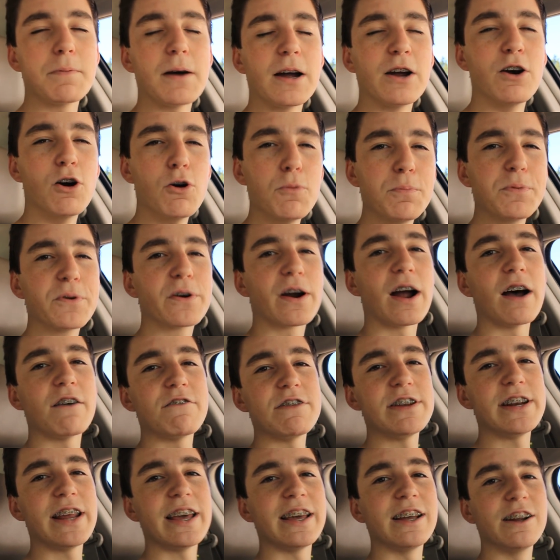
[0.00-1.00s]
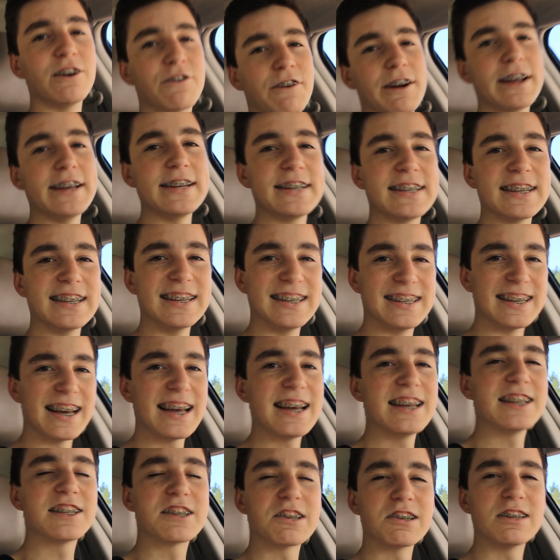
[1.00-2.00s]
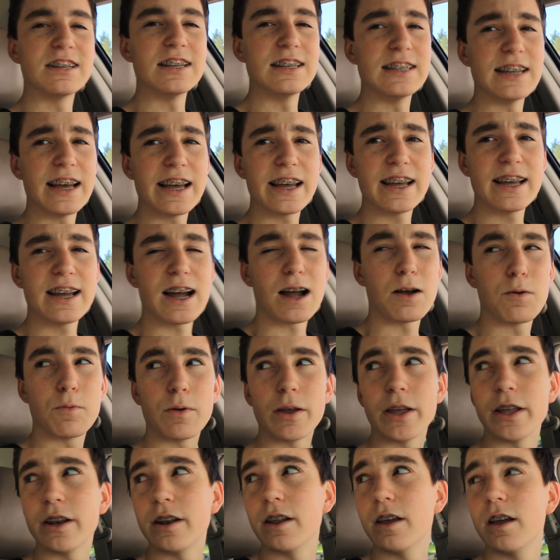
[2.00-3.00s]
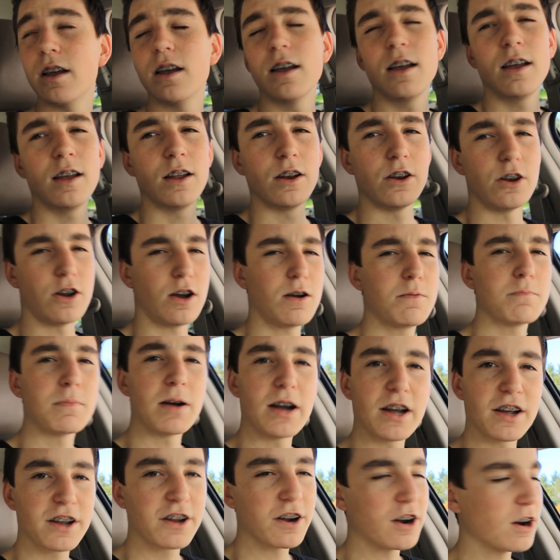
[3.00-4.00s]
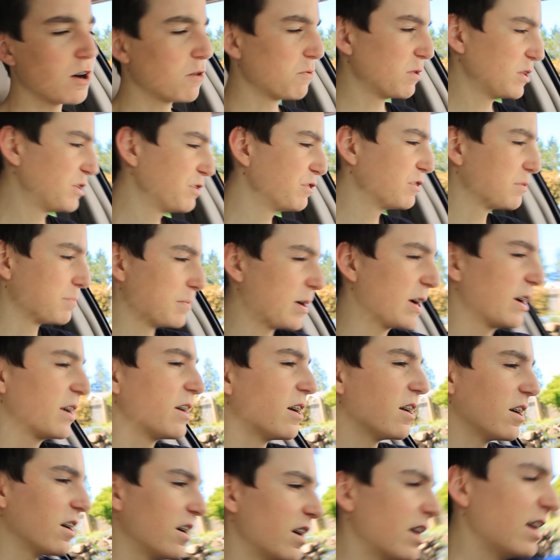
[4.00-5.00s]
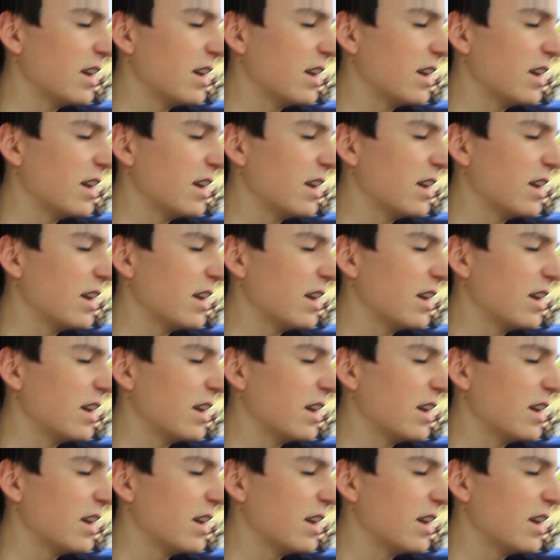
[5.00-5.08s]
I hope you're having a great day. So today I'm in, not my car, wish it was my car.